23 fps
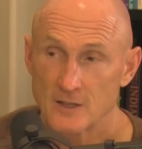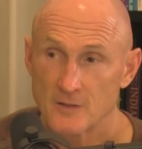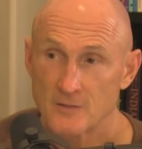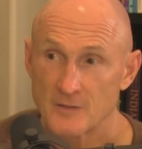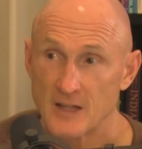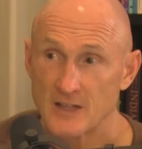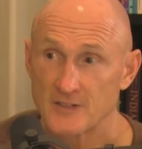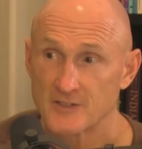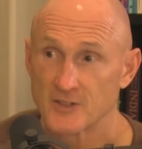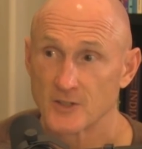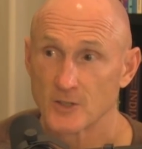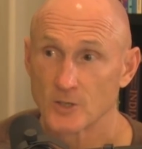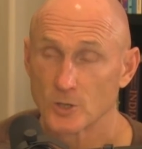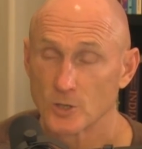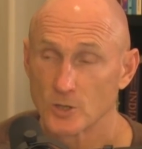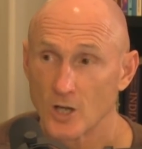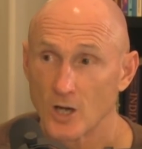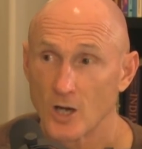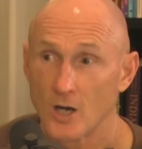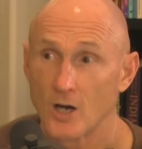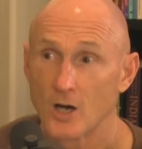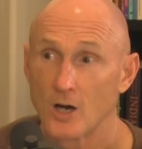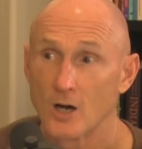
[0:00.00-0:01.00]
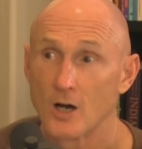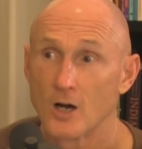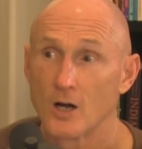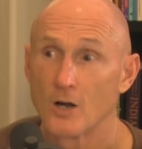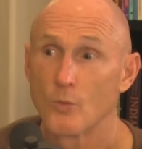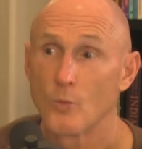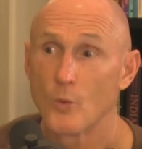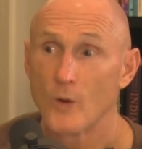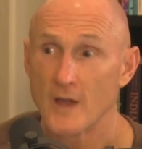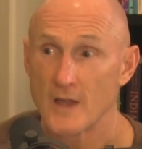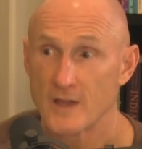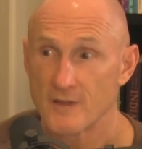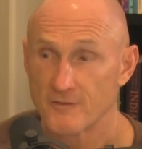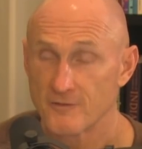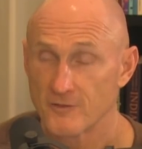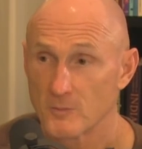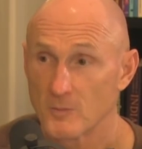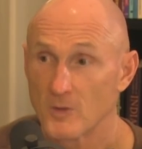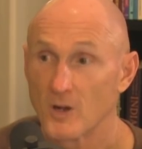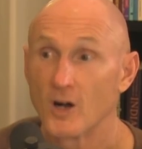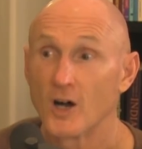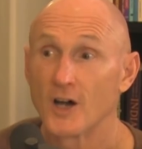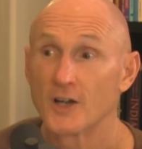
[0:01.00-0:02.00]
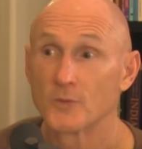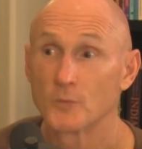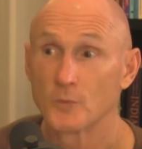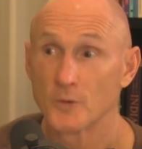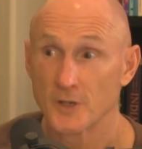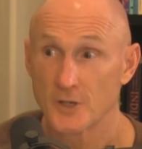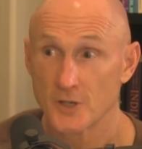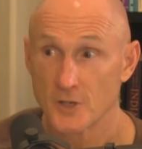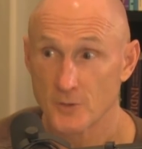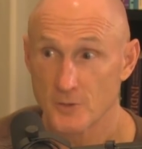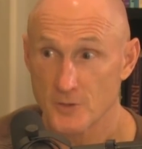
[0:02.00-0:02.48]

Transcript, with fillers: that's a long way from onward